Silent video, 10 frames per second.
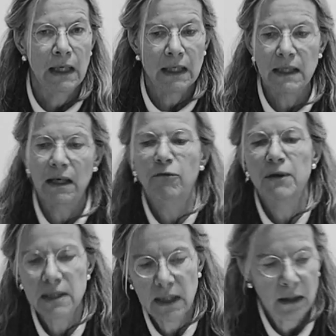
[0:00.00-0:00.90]
And then
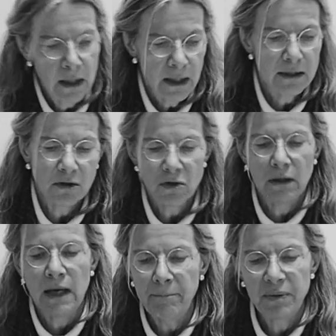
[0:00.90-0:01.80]
everything is
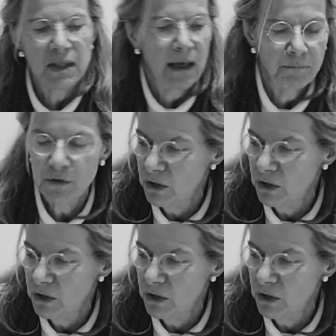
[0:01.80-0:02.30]
an attempt,